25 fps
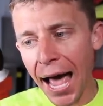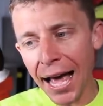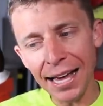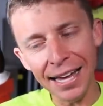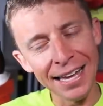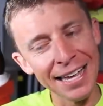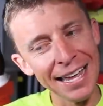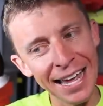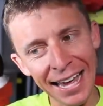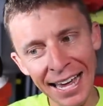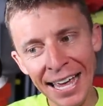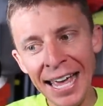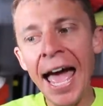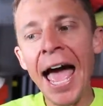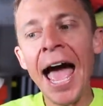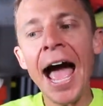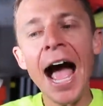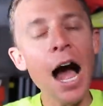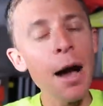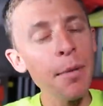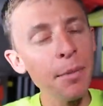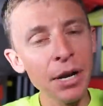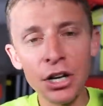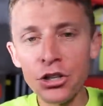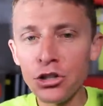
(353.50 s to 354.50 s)
I'm
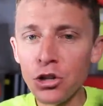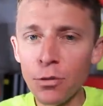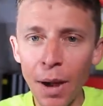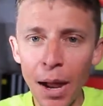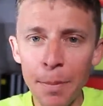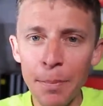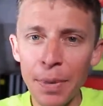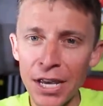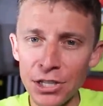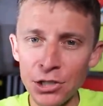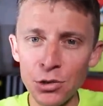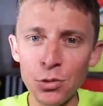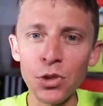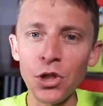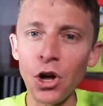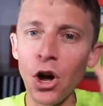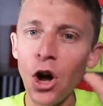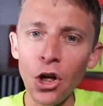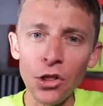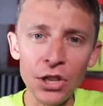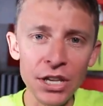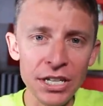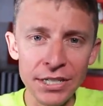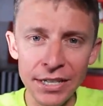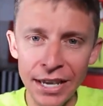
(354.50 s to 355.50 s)
going to do my best with
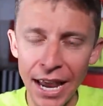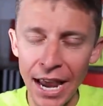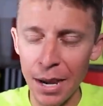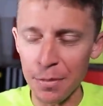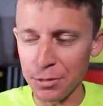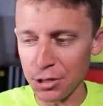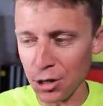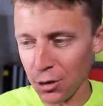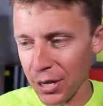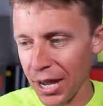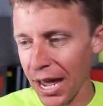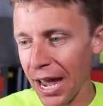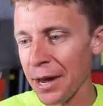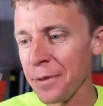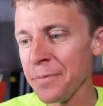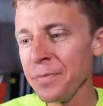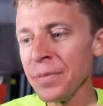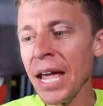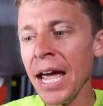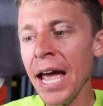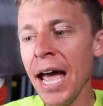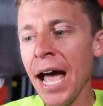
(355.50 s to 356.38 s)
all these names, okay?